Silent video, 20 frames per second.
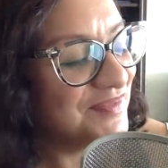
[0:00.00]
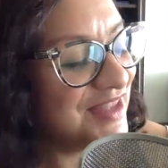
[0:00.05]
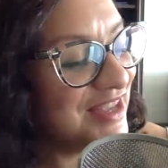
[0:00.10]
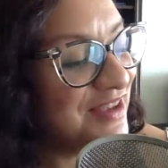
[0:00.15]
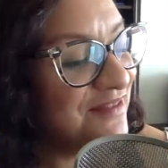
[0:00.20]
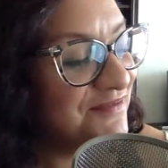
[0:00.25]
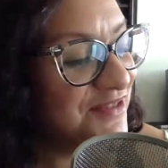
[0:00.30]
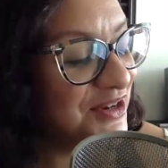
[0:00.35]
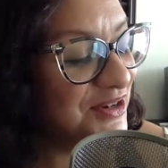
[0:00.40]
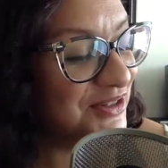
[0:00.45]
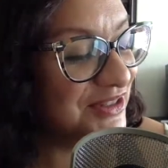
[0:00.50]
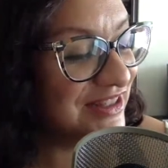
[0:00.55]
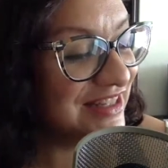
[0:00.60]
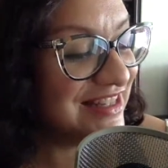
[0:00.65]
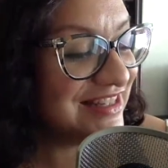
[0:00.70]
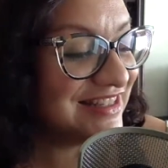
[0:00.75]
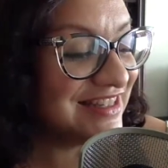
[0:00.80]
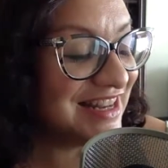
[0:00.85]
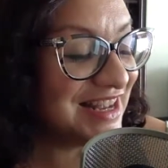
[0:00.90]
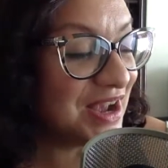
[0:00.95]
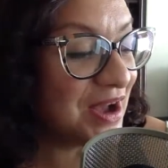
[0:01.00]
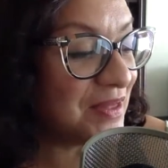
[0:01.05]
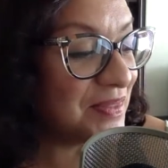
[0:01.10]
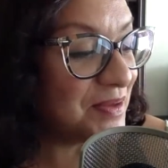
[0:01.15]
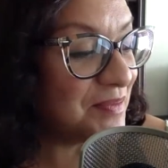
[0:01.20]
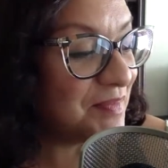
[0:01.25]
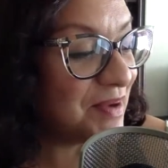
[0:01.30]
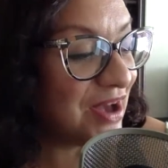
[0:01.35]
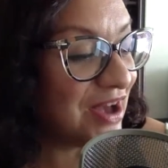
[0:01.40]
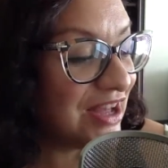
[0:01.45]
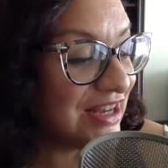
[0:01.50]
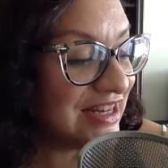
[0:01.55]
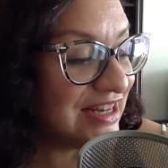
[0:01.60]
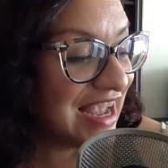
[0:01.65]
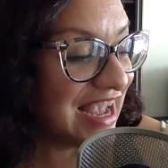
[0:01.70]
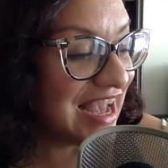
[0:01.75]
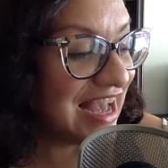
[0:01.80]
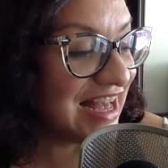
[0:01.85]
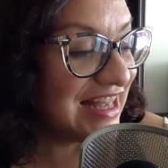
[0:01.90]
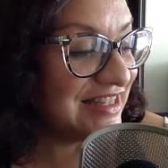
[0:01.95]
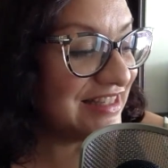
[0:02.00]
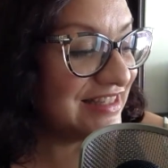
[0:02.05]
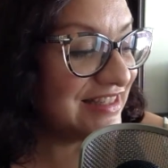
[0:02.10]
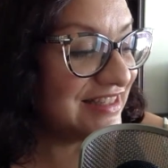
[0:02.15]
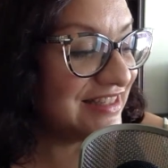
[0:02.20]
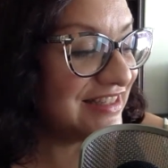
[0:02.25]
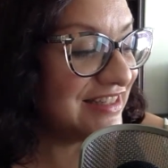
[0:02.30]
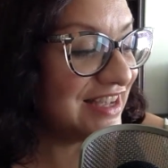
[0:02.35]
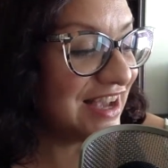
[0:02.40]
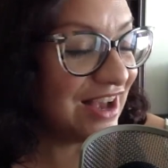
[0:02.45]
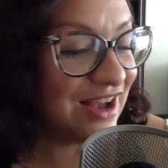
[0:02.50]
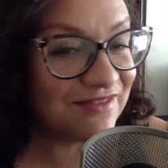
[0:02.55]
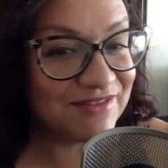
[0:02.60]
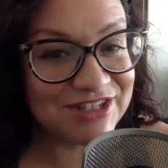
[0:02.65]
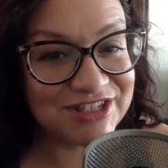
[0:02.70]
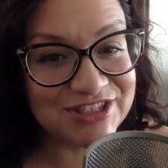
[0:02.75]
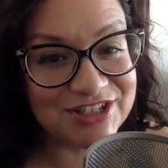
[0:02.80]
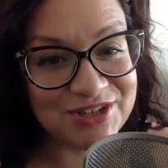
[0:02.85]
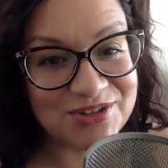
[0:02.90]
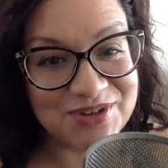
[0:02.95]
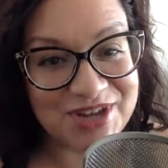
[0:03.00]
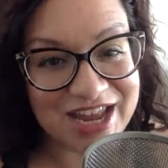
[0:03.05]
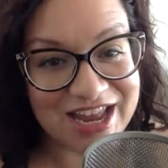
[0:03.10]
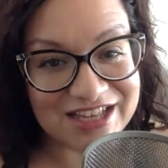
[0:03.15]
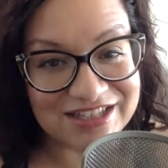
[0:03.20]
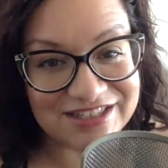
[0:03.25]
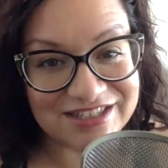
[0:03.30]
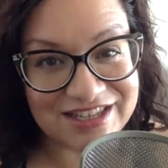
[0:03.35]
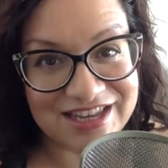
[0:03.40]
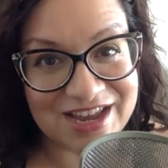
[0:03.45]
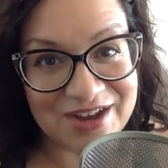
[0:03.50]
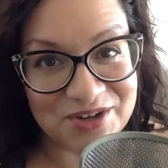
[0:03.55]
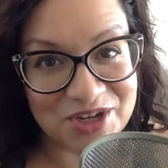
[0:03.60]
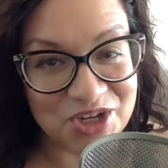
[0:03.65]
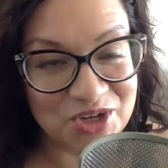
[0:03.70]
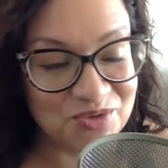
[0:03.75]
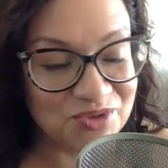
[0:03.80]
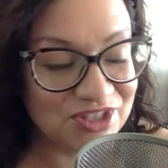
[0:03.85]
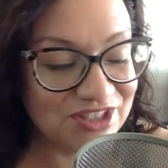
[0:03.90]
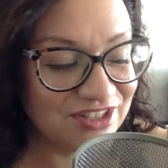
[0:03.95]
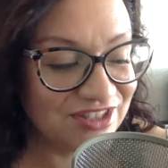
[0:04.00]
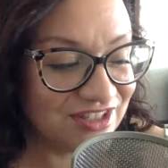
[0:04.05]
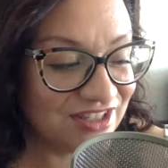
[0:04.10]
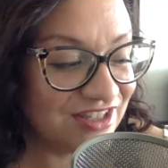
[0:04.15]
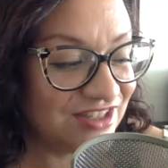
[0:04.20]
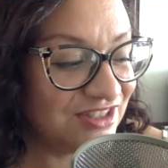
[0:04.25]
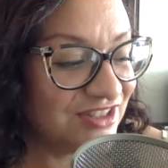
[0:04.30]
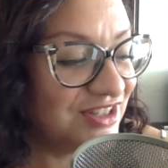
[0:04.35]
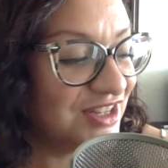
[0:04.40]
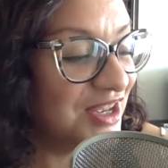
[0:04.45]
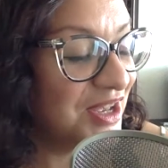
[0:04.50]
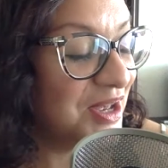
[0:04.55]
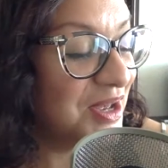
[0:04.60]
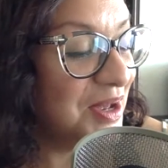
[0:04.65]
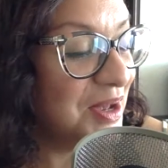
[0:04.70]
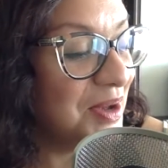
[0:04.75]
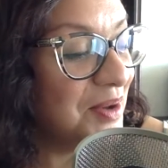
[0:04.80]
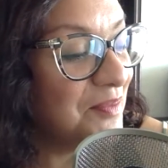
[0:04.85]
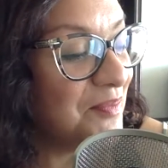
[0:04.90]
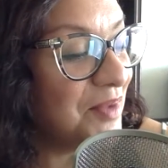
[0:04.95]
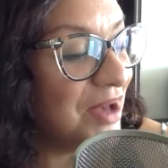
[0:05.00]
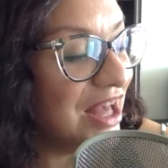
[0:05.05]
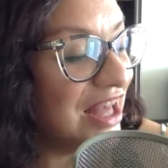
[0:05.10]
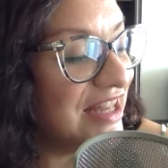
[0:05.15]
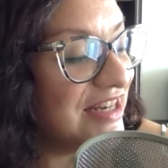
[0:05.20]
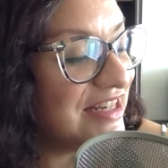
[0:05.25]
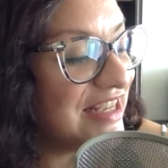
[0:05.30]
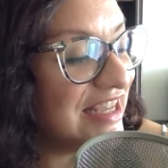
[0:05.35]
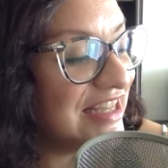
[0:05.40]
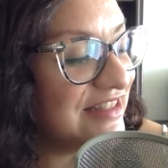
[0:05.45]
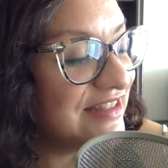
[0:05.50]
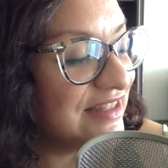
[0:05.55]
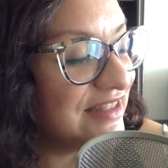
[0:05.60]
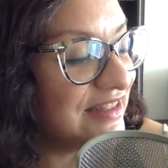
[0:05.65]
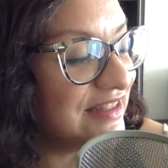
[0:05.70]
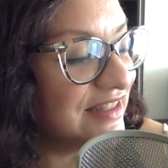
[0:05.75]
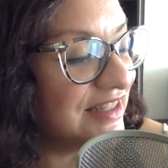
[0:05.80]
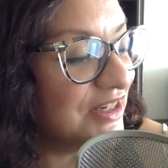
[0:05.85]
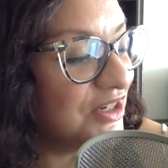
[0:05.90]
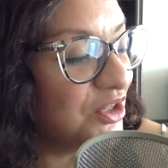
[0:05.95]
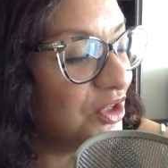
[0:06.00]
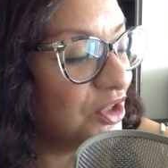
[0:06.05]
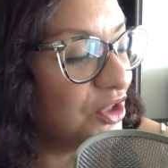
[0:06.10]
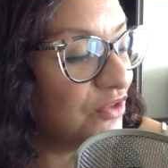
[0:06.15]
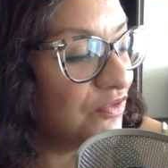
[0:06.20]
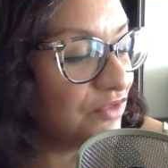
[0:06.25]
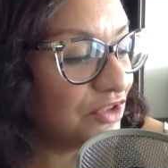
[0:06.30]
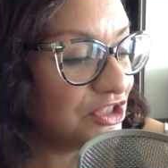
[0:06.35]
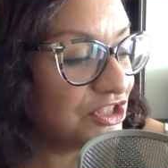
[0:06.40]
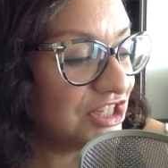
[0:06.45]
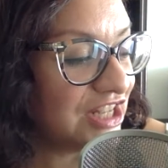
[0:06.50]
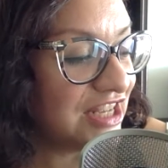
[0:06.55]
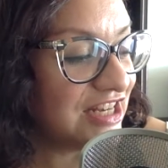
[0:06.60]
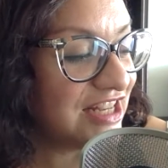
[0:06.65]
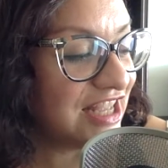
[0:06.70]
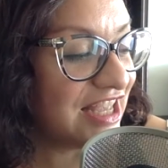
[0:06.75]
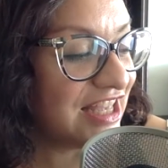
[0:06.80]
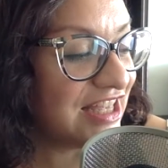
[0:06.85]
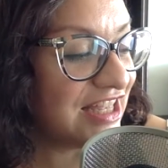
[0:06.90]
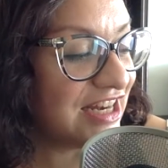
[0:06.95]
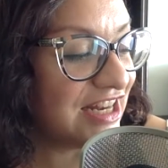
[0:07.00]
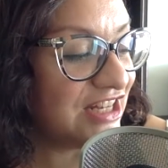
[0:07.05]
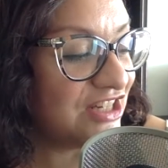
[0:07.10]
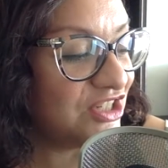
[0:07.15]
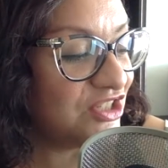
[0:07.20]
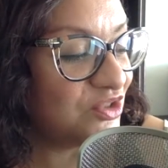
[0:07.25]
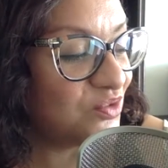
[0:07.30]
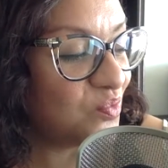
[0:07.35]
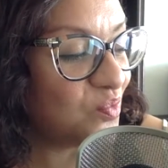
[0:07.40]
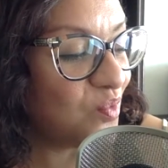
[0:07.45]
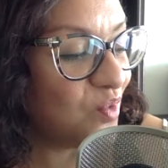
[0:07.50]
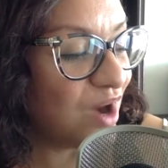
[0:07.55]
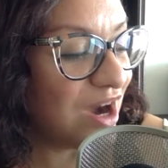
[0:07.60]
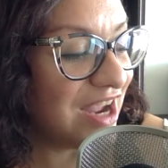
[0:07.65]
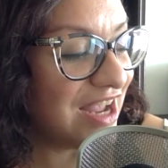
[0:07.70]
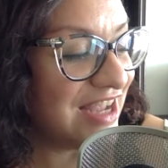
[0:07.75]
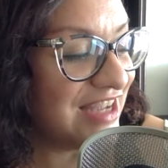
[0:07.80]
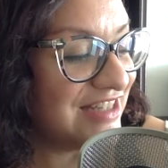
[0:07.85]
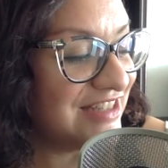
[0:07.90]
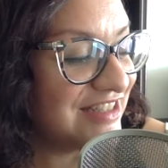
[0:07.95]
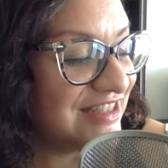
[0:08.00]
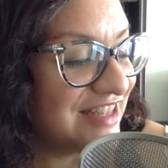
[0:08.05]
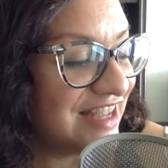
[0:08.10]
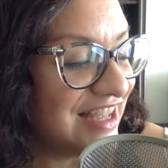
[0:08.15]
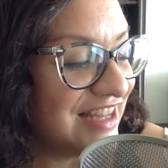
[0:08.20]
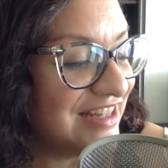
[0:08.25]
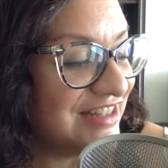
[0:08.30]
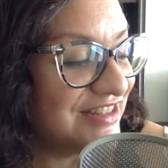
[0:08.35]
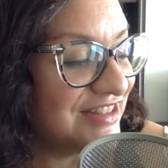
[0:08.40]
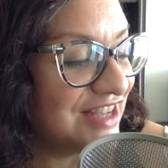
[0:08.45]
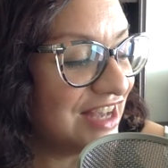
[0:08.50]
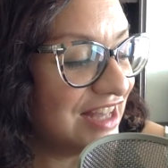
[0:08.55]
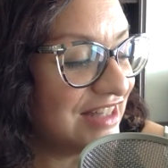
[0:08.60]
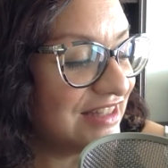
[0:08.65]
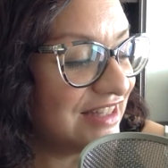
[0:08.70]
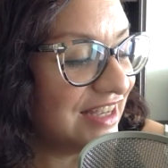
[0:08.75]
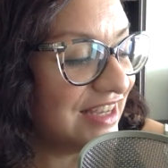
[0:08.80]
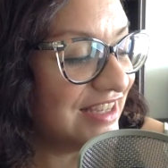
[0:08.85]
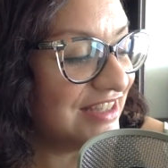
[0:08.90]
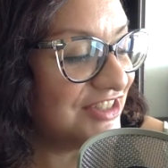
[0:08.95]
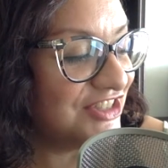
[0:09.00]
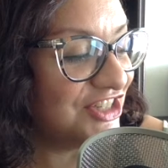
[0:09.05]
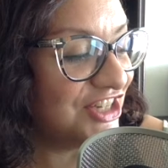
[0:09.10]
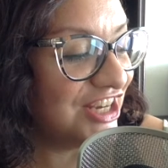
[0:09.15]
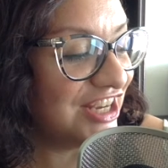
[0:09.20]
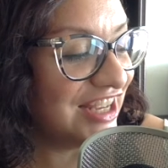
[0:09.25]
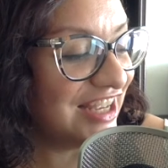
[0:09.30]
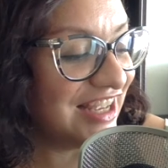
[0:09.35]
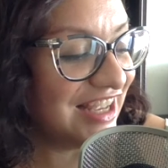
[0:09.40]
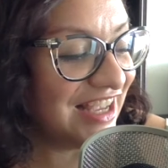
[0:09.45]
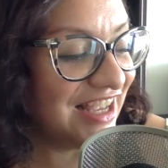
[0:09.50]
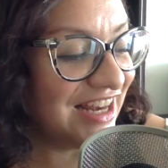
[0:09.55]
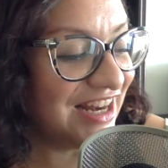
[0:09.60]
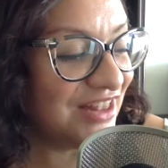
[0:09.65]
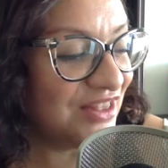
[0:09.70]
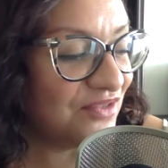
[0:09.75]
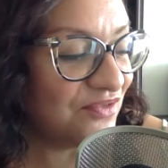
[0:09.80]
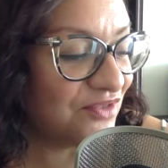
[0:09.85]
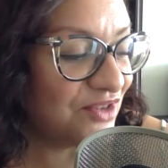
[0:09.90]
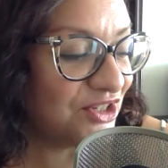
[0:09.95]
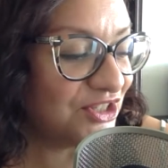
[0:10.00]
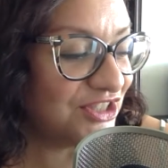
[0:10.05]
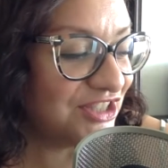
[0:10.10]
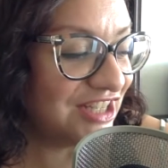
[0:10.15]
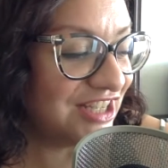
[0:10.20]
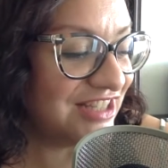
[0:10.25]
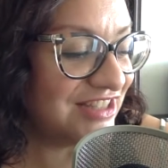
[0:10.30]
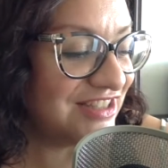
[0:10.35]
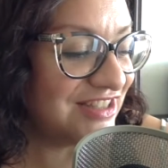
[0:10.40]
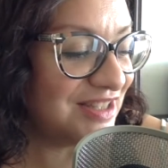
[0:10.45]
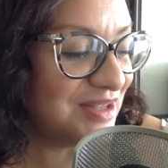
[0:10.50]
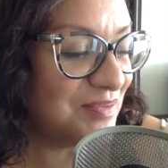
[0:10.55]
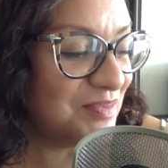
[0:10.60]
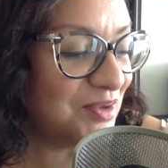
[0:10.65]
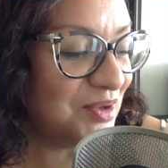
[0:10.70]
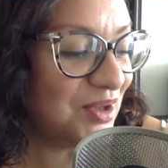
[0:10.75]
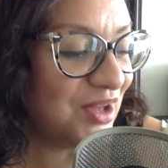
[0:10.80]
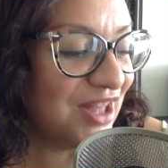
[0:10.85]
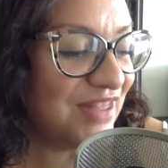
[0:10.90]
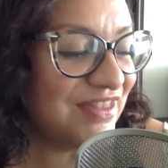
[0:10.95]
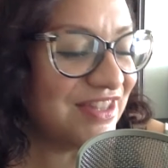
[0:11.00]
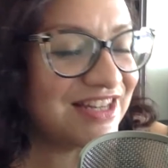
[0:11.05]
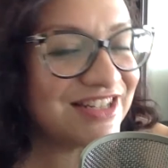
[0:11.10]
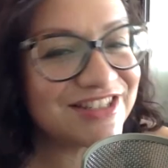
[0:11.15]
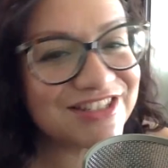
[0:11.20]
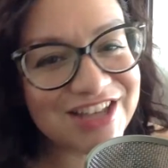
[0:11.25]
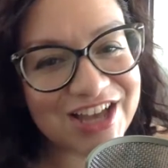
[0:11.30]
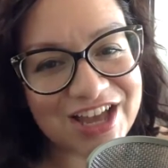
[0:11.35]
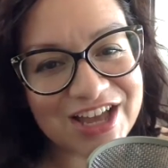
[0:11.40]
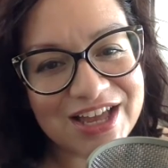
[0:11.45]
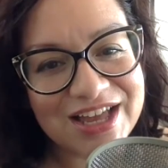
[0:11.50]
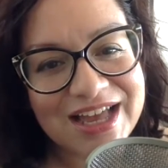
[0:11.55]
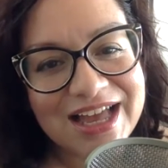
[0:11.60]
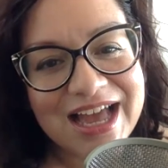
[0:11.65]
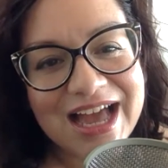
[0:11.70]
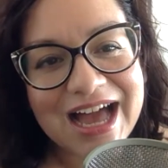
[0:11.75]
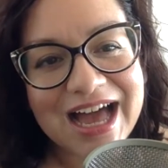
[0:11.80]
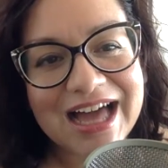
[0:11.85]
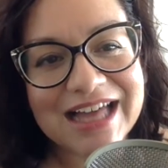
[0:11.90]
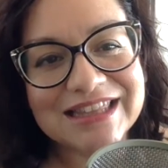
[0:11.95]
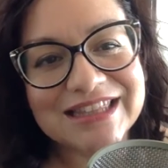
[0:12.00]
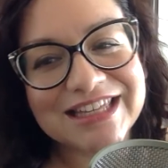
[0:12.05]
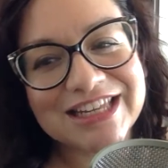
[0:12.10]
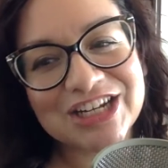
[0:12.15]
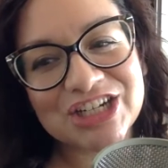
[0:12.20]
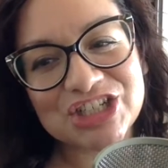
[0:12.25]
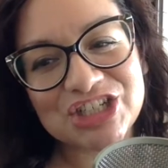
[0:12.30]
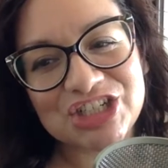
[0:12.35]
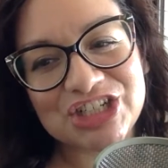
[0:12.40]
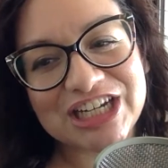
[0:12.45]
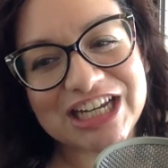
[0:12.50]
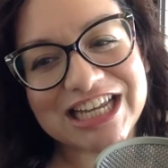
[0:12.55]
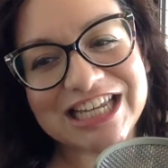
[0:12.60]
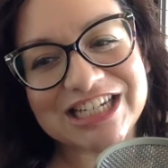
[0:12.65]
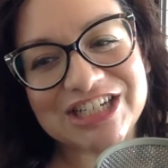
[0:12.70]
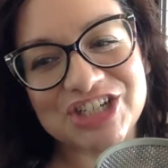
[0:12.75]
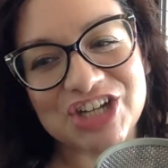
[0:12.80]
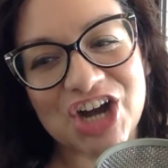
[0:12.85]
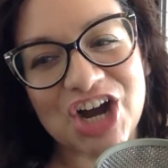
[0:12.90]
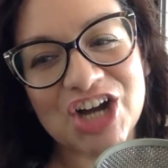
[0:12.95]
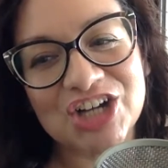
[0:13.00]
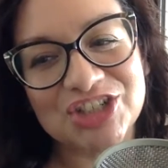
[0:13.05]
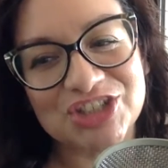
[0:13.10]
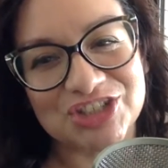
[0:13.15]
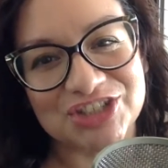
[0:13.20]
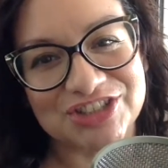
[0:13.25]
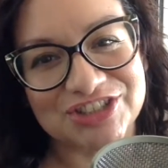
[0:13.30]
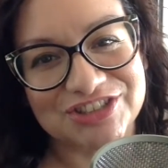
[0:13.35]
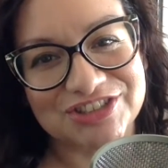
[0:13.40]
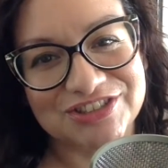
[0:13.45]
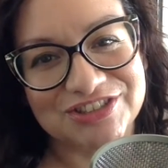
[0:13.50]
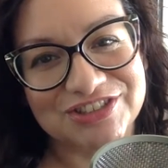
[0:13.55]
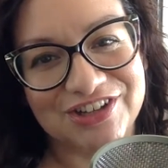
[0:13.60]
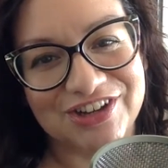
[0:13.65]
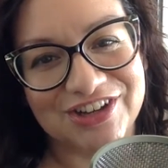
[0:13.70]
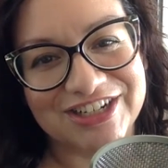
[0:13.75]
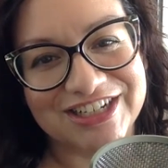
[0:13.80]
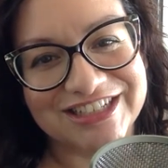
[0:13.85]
if you're listening on the podcast, obviously you can't see how cute this is, but it's a little first aid kit. It is white and it's got like a chicken and the first aid symbol. And then it's got a little chicken doctor on